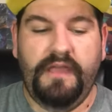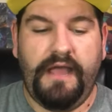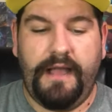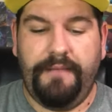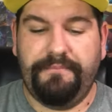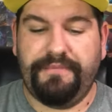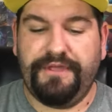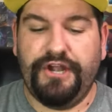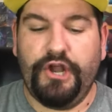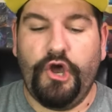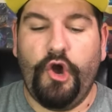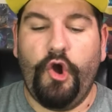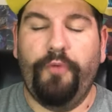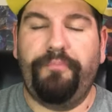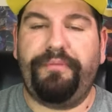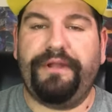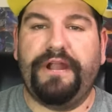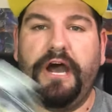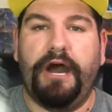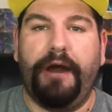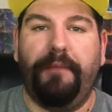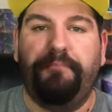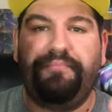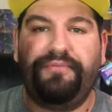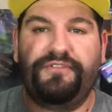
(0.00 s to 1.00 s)
I'm gonna open
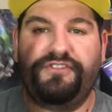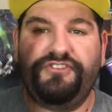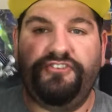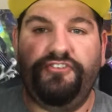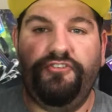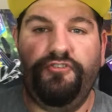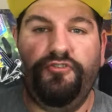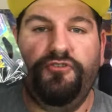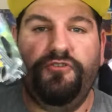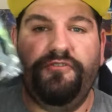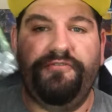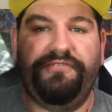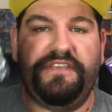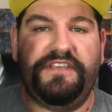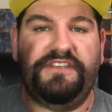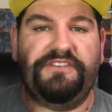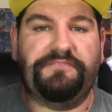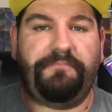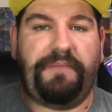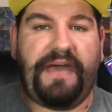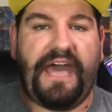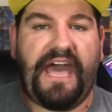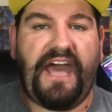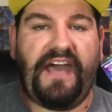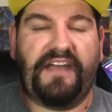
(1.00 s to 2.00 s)
up two of these
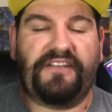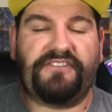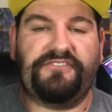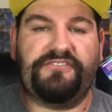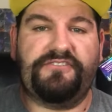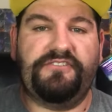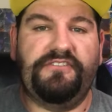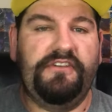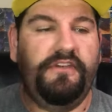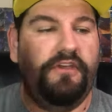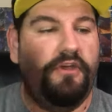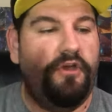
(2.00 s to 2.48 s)
packs